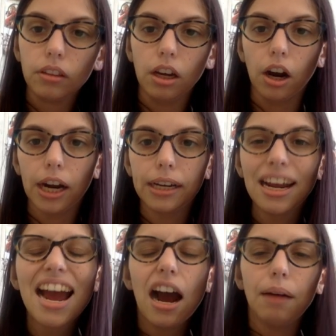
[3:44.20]
All right?
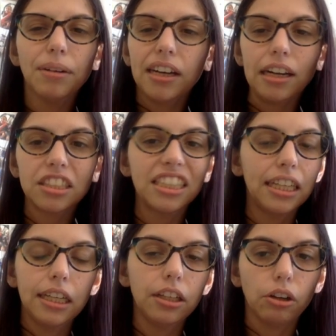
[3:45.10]
I'm not actually
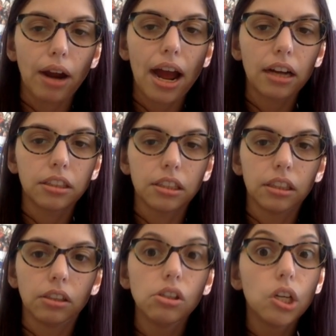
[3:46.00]

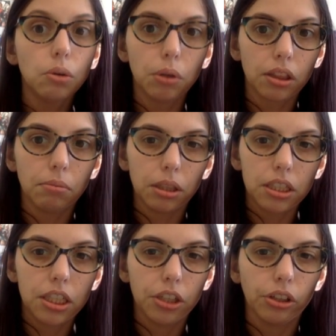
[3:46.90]
interacting with the
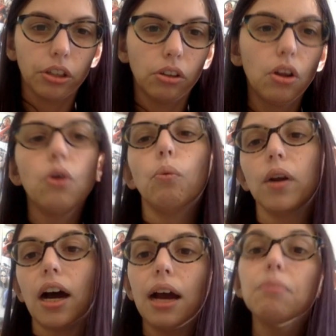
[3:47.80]
material. When
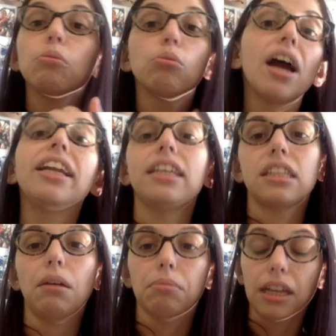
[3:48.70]
I'm writing
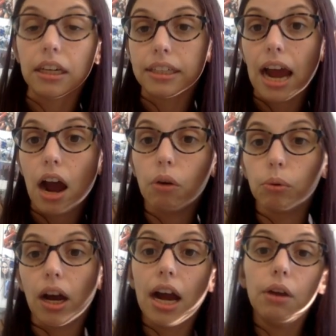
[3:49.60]
something down,
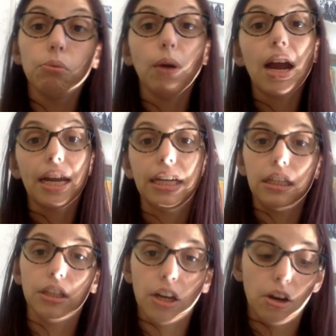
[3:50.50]
when I write,
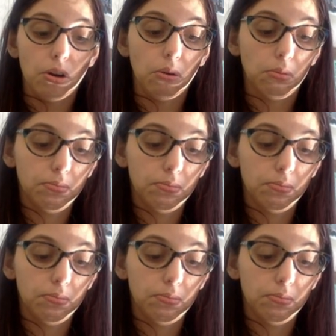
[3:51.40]
you know,